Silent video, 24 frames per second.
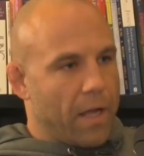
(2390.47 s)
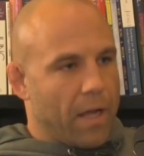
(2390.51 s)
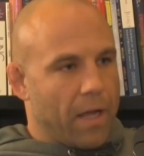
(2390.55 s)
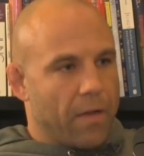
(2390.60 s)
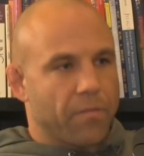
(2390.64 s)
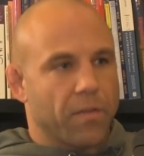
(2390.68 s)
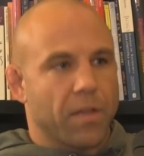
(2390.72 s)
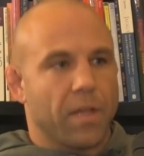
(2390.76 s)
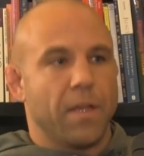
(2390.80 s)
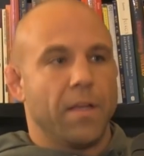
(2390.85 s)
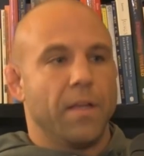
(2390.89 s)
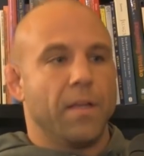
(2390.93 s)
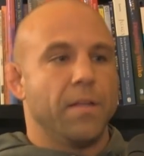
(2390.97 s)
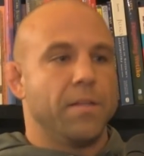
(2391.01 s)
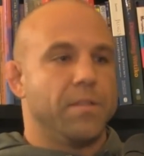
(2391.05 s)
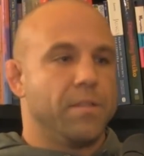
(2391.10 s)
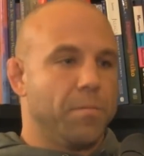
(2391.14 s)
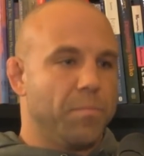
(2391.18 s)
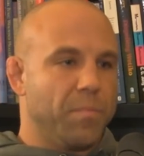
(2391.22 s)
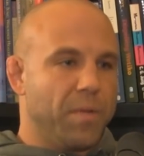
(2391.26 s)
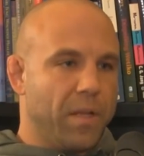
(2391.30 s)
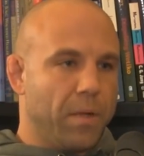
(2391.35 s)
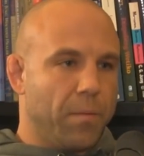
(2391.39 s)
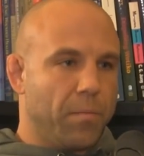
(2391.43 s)
to have kids
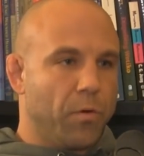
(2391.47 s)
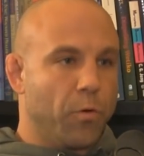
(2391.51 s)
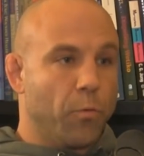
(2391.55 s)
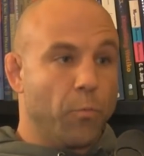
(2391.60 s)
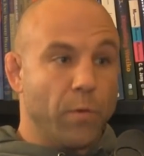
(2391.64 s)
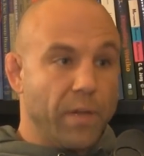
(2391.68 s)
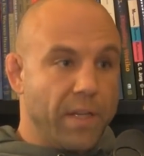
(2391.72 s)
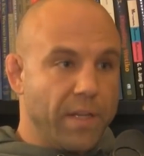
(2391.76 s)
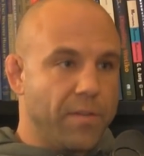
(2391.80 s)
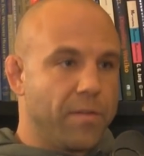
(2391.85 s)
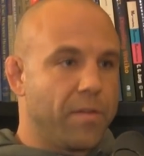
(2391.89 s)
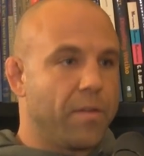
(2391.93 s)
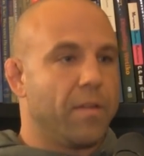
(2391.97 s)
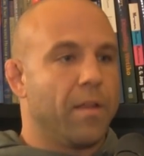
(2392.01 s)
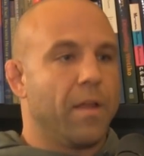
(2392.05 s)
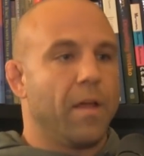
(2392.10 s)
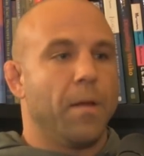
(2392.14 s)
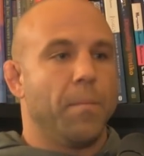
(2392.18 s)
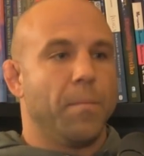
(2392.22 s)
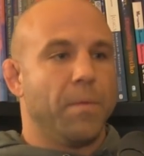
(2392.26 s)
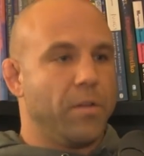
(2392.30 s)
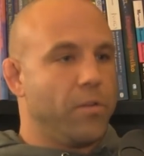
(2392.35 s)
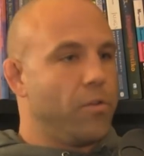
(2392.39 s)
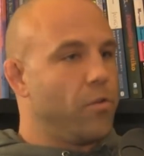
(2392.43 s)
and be able to read to
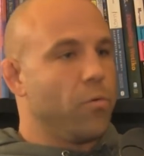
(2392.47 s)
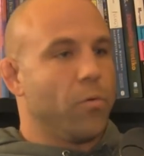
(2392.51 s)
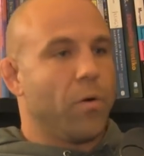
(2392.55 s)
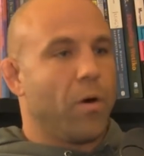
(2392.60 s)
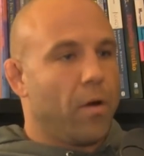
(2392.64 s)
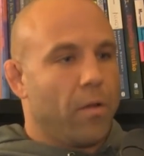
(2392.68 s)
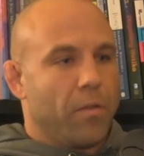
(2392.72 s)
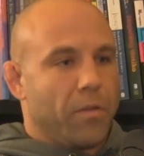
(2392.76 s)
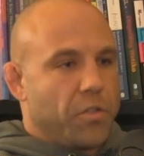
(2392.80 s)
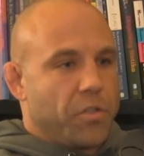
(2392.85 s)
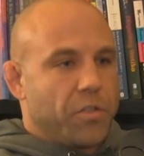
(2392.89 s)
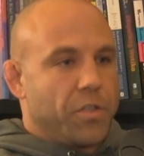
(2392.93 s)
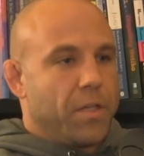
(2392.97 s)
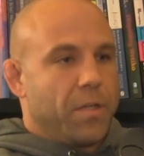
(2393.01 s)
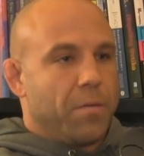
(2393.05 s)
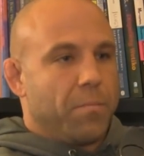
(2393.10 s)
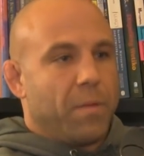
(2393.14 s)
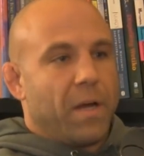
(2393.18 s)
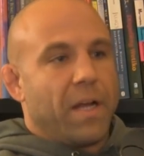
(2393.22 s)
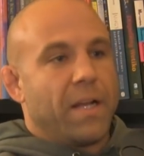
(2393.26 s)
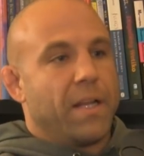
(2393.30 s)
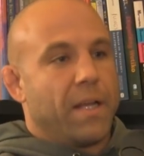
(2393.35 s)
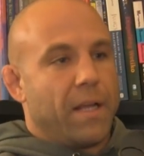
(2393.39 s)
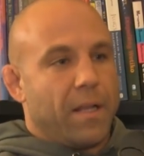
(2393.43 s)
them and do all the shit
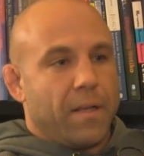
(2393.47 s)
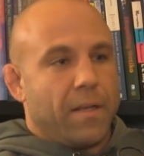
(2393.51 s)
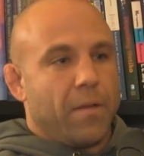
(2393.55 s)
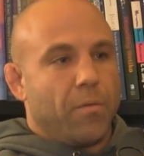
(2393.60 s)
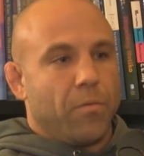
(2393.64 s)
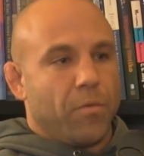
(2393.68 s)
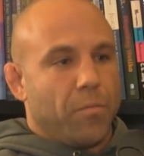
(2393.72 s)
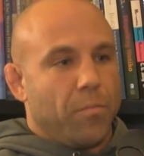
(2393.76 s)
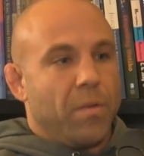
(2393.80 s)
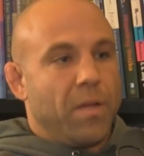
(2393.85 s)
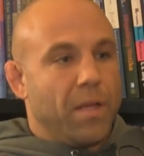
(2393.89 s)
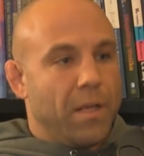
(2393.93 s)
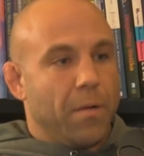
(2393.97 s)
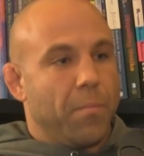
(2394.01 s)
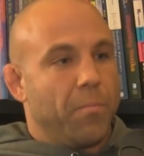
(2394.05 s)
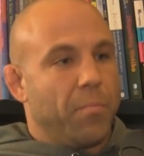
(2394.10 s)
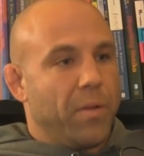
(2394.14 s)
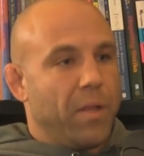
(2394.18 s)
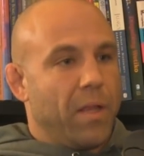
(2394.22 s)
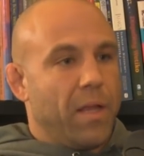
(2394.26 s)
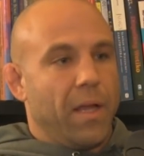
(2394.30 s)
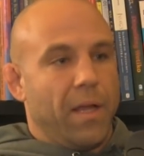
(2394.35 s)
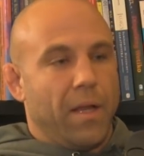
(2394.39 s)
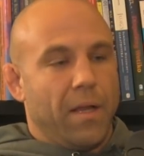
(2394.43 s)
my dad did with me to
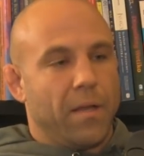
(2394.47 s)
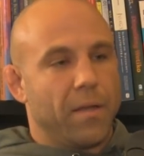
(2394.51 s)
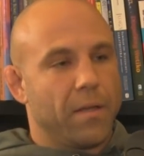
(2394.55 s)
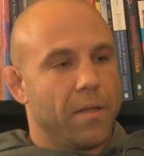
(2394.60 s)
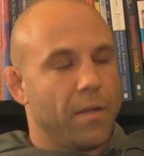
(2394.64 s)
play.